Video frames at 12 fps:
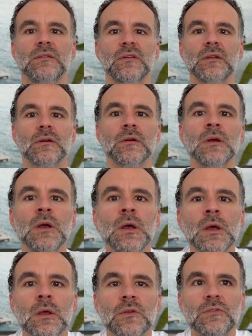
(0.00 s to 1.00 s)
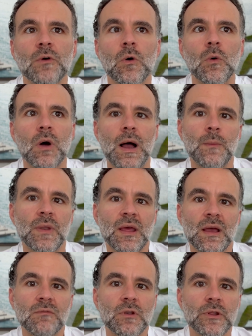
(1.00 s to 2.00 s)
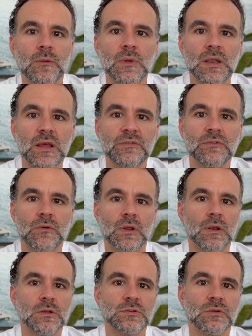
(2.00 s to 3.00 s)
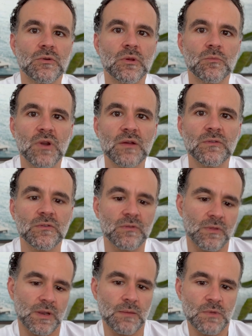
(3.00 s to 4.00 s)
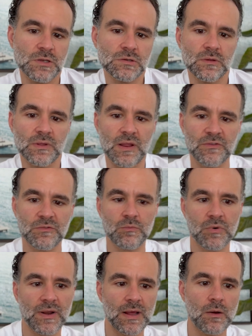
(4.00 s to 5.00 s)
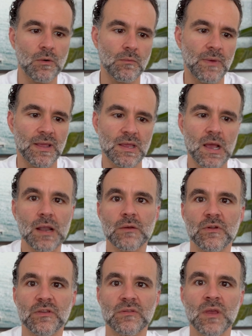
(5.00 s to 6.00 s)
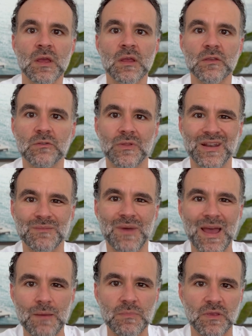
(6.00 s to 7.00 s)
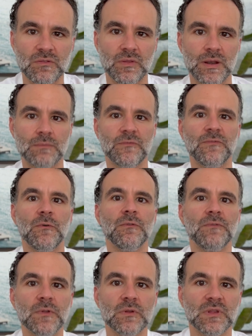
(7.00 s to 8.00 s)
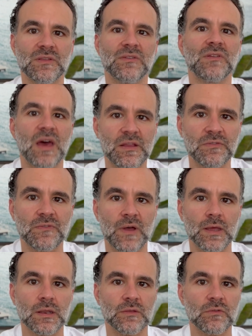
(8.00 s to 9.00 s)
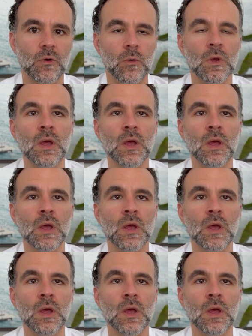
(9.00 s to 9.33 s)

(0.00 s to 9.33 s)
dinner. So I'm going to have a little bit less during lunch or during breakfast so that I make sure that I spread out my calories so that I'm happy, so that I'm fulfilled and satisfied. And so